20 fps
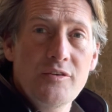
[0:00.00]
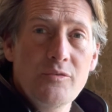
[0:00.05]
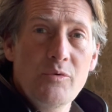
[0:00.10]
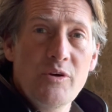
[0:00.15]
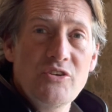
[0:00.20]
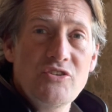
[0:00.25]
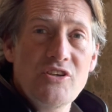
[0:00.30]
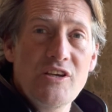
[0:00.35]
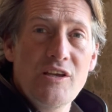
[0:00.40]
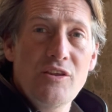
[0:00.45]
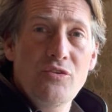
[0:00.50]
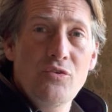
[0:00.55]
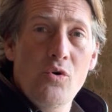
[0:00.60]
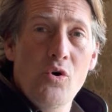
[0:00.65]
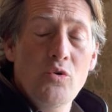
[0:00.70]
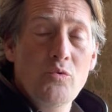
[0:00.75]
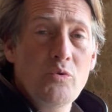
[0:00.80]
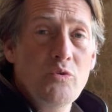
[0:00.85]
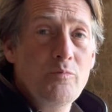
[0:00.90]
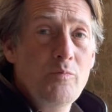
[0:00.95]
which he
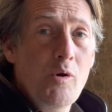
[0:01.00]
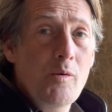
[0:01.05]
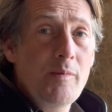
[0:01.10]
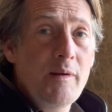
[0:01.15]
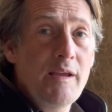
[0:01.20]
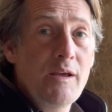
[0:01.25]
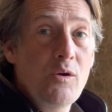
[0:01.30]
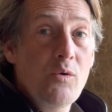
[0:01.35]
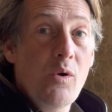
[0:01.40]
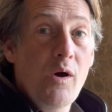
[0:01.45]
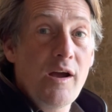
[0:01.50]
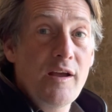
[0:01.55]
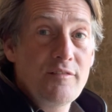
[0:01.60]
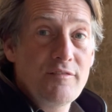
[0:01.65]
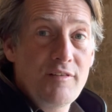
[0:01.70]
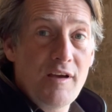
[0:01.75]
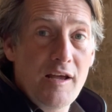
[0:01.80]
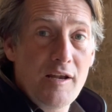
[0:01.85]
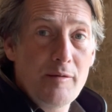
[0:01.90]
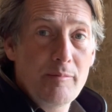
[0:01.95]
thought was probably quite
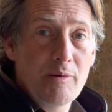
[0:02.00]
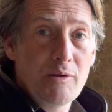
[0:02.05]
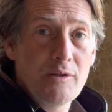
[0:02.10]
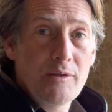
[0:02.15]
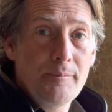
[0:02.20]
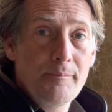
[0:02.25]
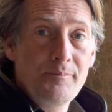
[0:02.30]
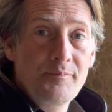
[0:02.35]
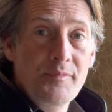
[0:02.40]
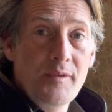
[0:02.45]
valuable.